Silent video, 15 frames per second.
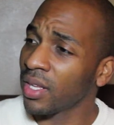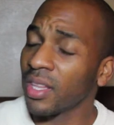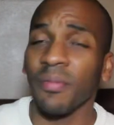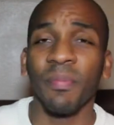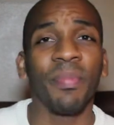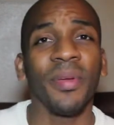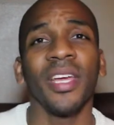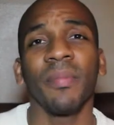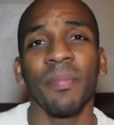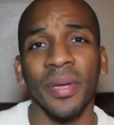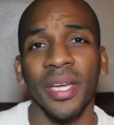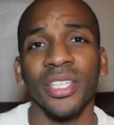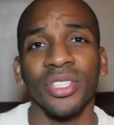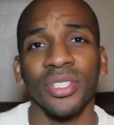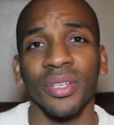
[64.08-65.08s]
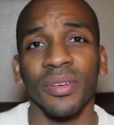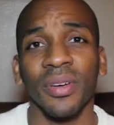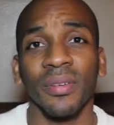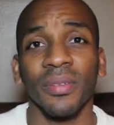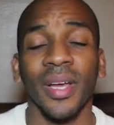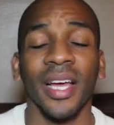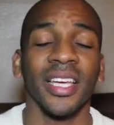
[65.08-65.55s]
the big picture,
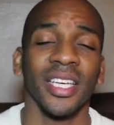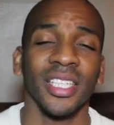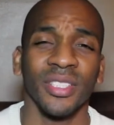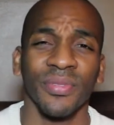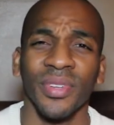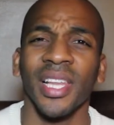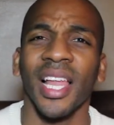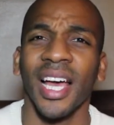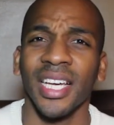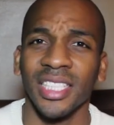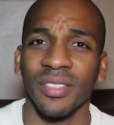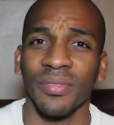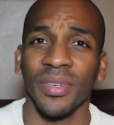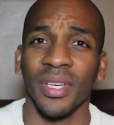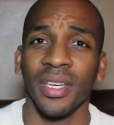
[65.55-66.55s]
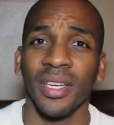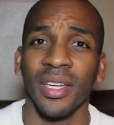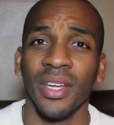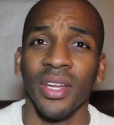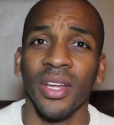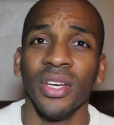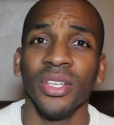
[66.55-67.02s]
philosophy.
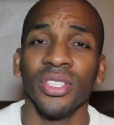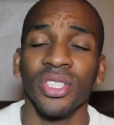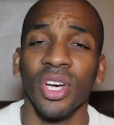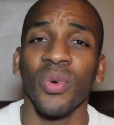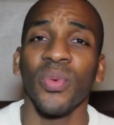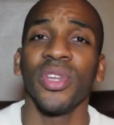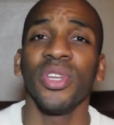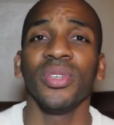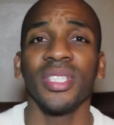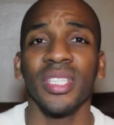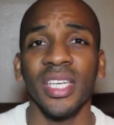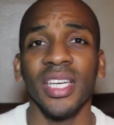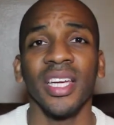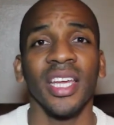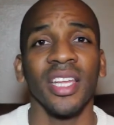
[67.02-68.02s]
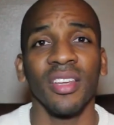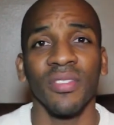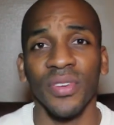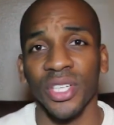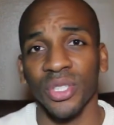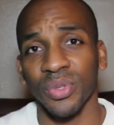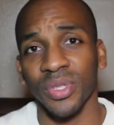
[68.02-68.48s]
So when you see an
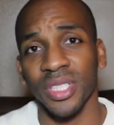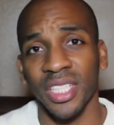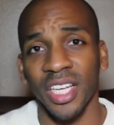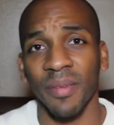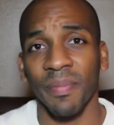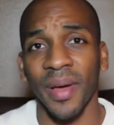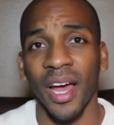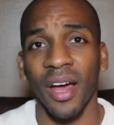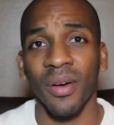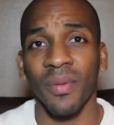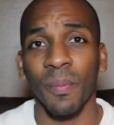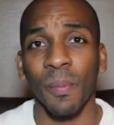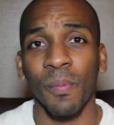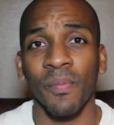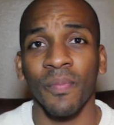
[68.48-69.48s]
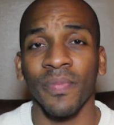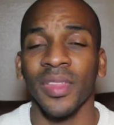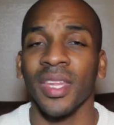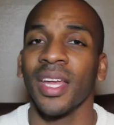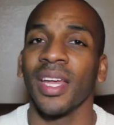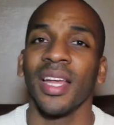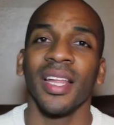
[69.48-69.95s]
individual step out,
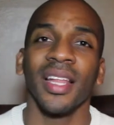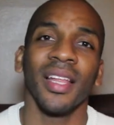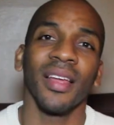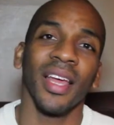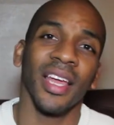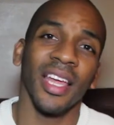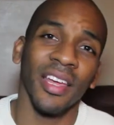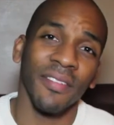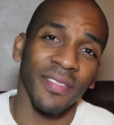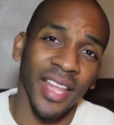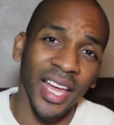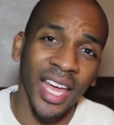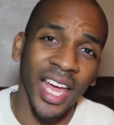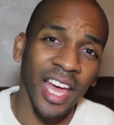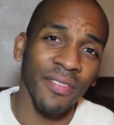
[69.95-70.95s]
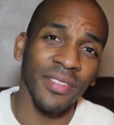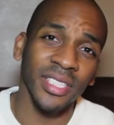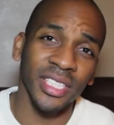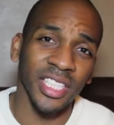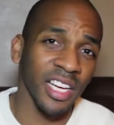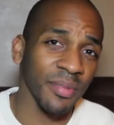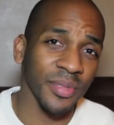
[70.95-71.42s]
if they haven't
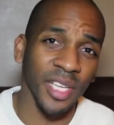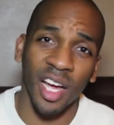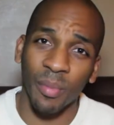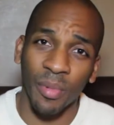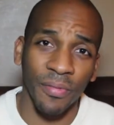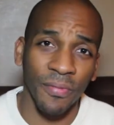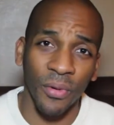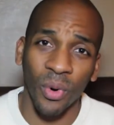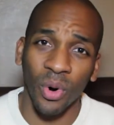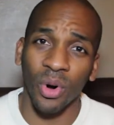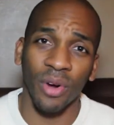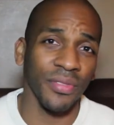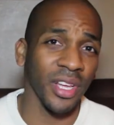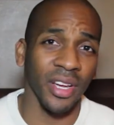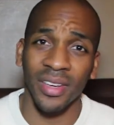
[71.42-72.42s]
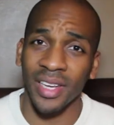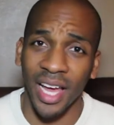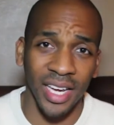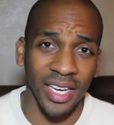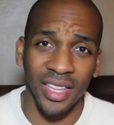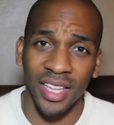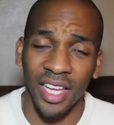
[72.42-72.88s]
stepped out before or if they're
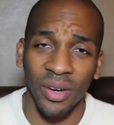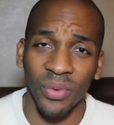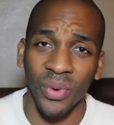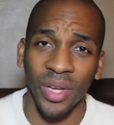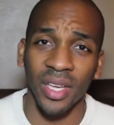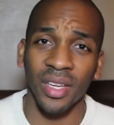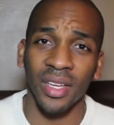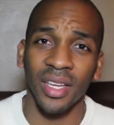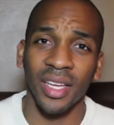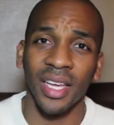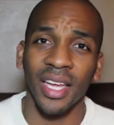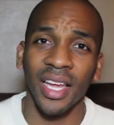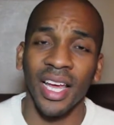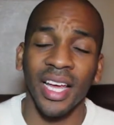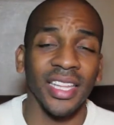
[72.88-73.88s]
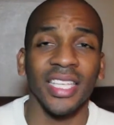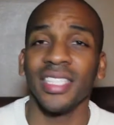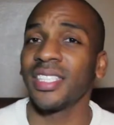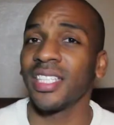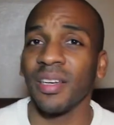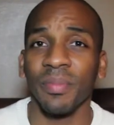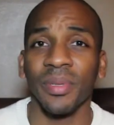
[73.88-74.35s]
not in that arena, they
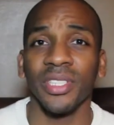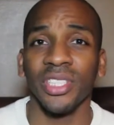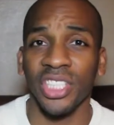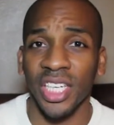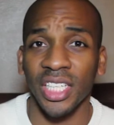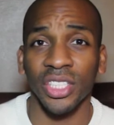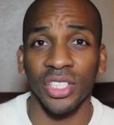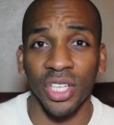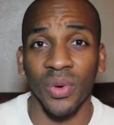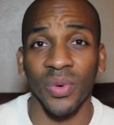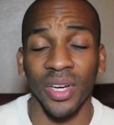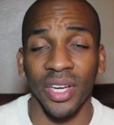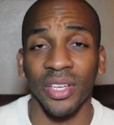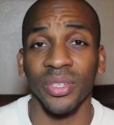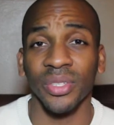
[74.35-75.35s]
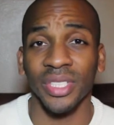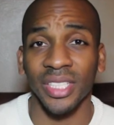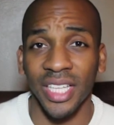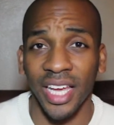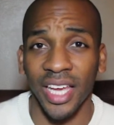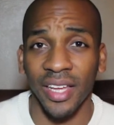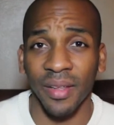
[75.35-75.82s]
simply just don't
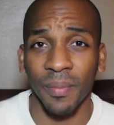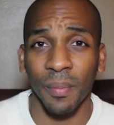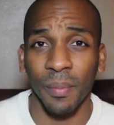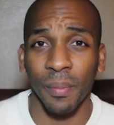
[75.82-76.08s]
understand.